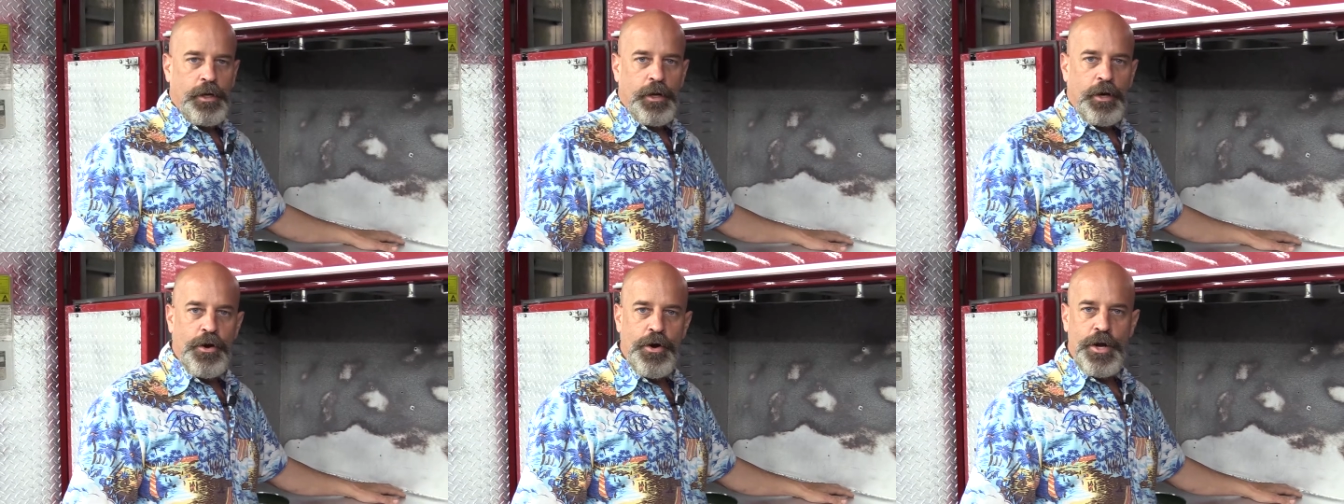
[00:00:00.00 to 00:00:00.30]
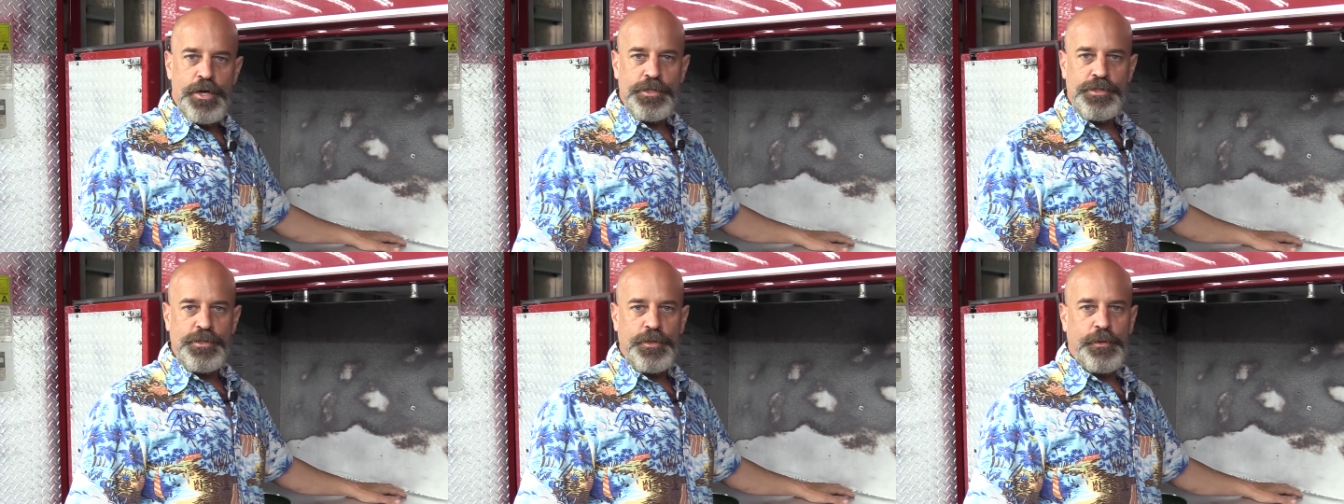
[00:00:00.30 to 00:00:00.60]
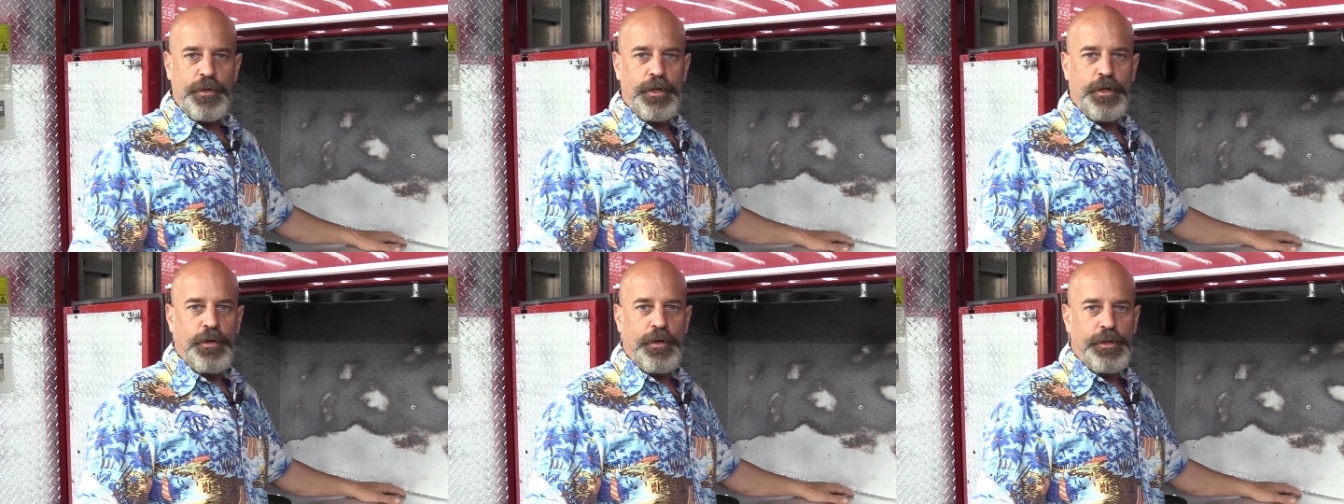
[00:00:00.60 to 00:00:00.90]
All right, so
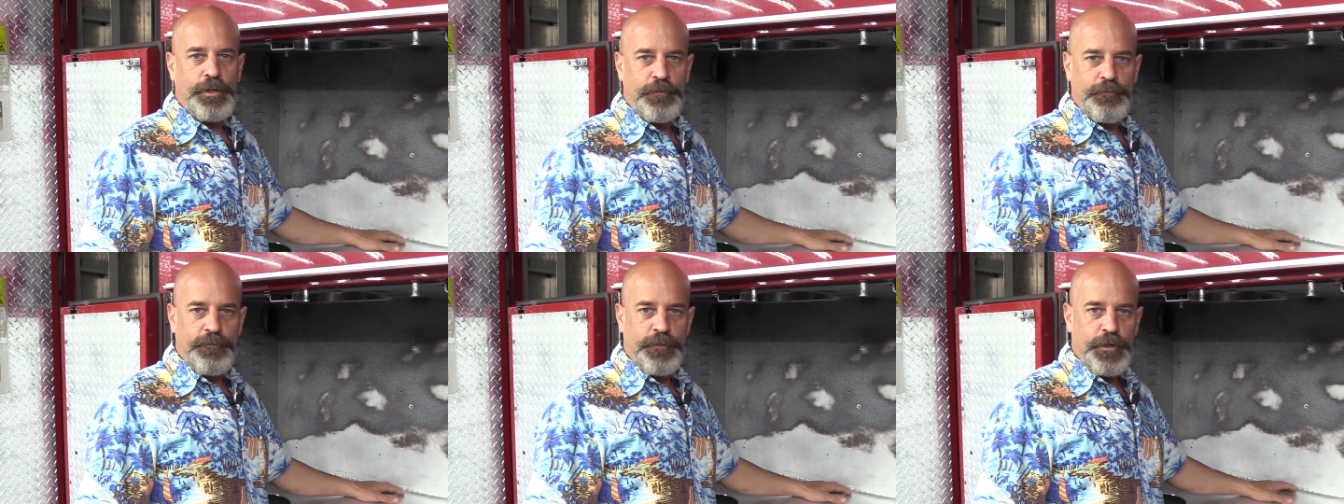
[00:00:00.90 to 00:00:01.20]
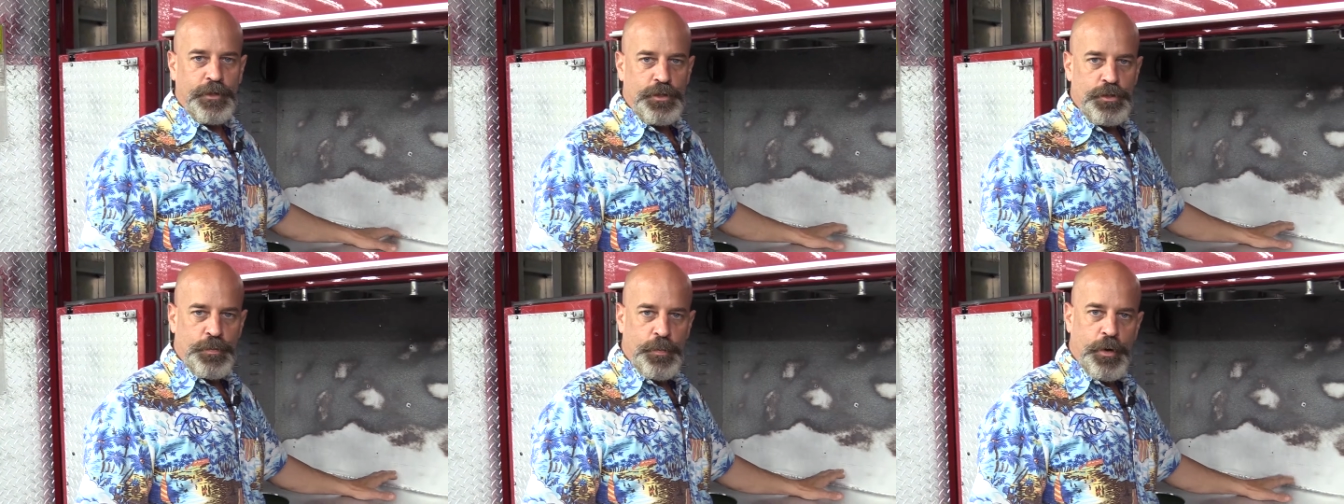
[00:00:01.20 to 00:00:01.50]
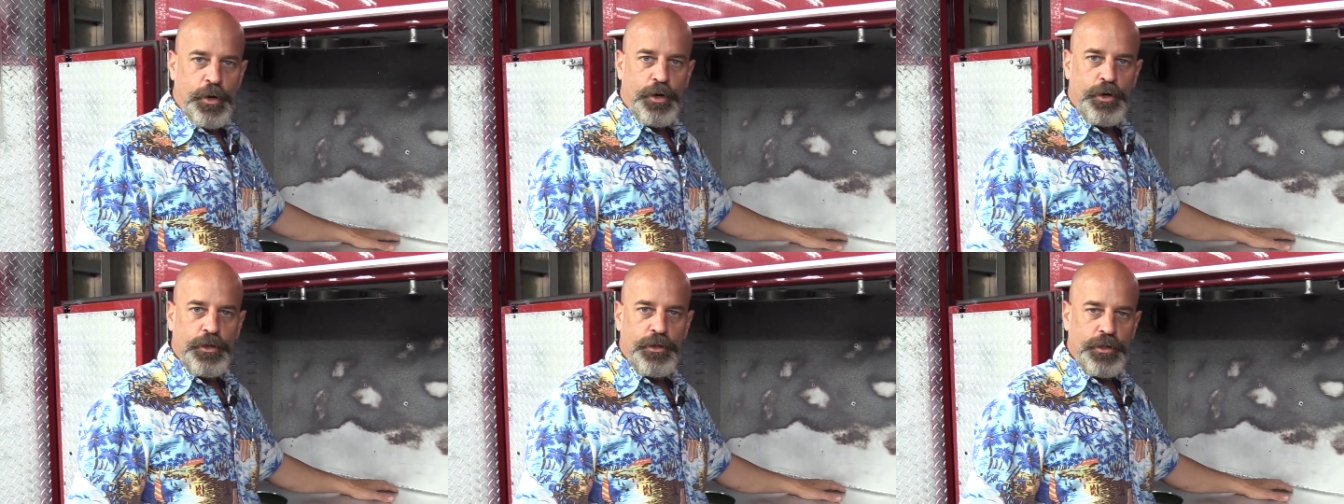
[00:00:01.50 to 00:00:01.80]
we're here at the finished
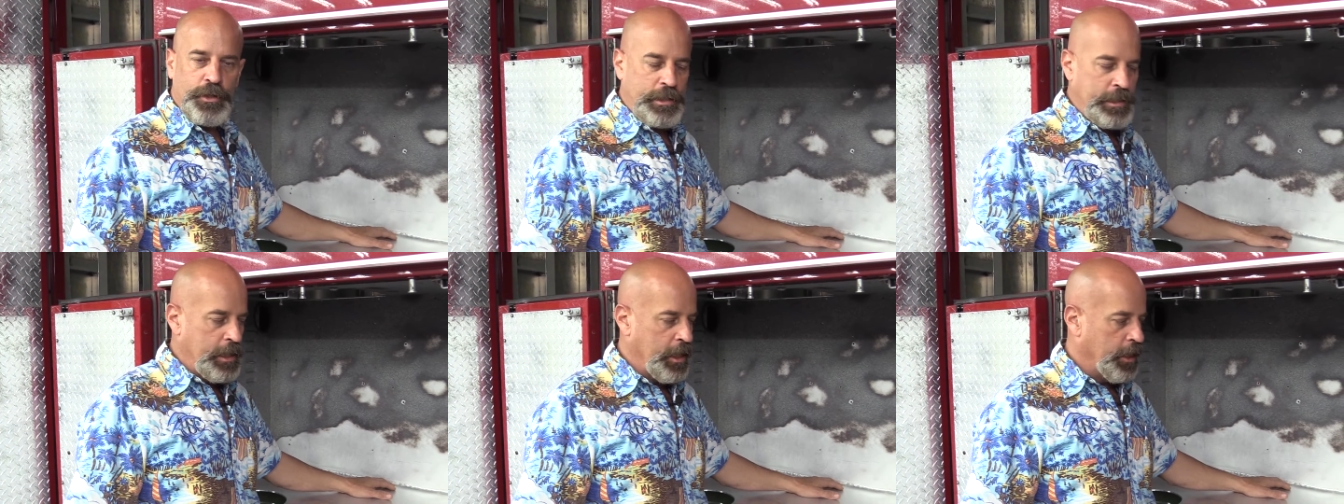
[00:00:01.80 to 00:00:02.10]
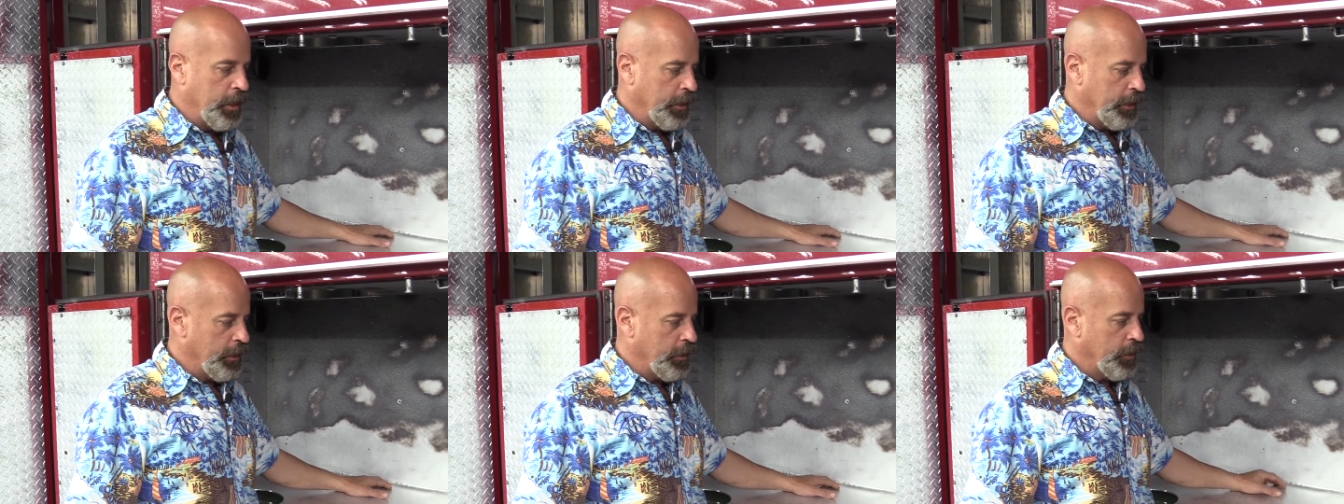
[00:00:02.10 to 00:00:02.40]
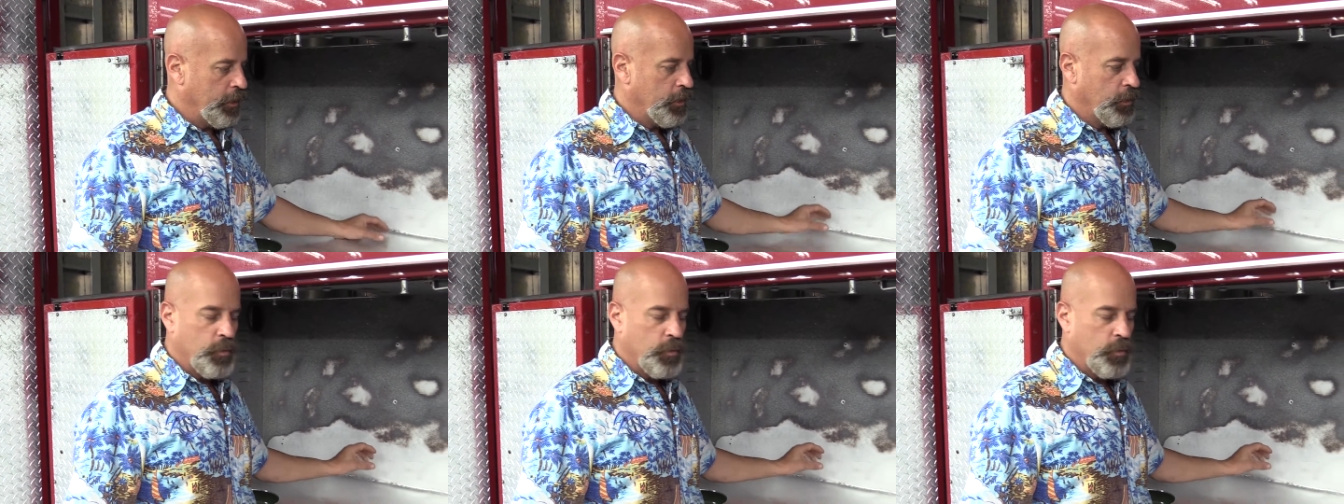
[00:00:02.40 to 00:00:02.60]
part of the tank